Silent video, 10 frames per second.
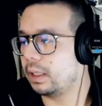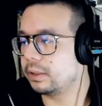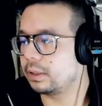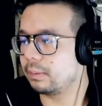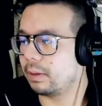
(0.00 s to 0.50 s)

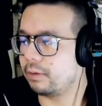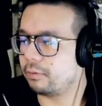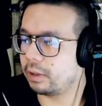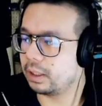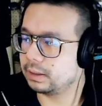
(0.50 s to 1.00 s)
HDMI,
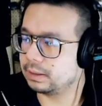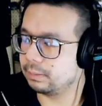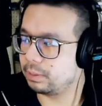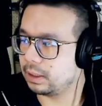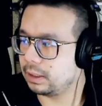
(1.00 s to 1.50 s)
4K
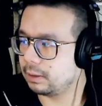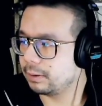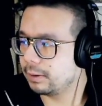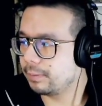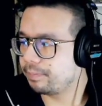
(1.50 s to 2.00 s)
DP,
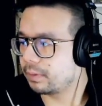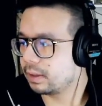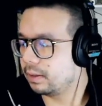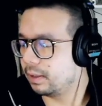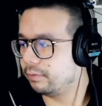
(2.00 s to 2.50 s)

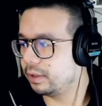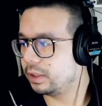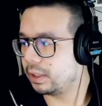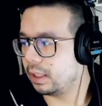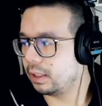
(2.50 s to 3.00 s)

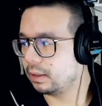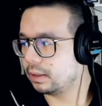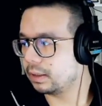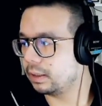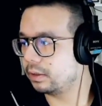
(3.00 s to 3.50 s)
VGA,
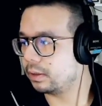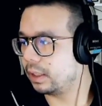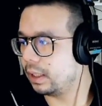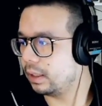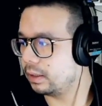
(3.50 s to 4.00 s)

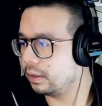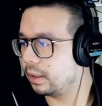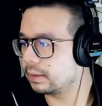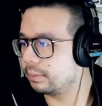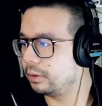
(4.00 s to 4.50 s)
Ethernet. You
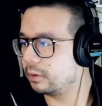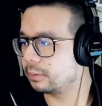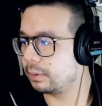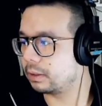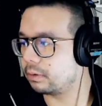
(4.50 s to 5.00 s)
got some
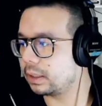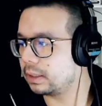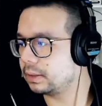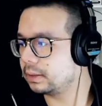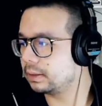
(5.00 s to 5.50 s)
USB
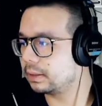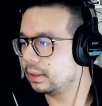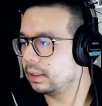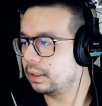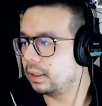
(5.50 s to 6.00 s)
3s
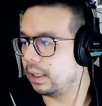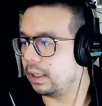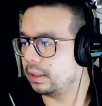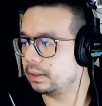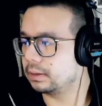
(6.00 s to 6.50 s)

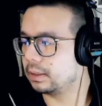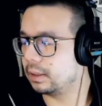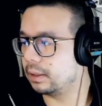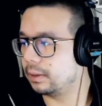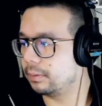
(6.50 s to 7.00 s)
and
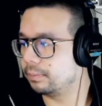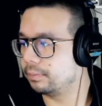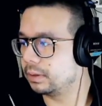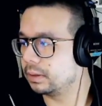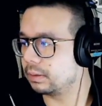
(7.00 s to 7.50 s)

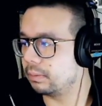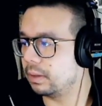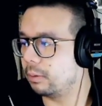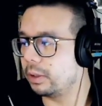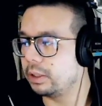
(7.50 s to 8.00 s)
some
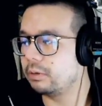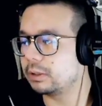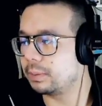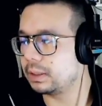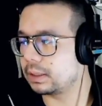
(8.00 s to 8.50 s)
one
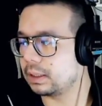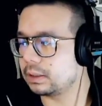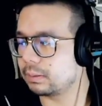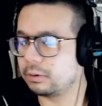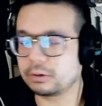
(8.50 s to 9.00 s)
USB-C,
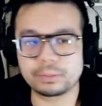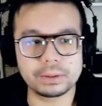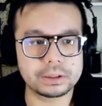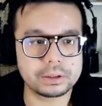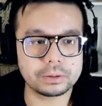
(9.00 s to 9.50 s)
some
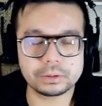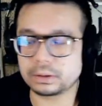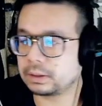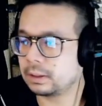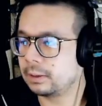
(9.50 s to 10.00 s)
USB
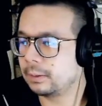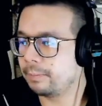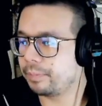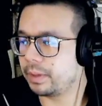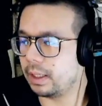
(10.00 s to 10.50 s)
2s,
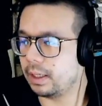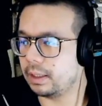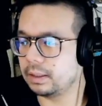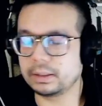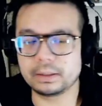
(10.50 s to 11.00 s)

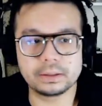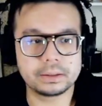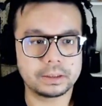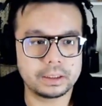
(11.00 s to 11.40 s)
a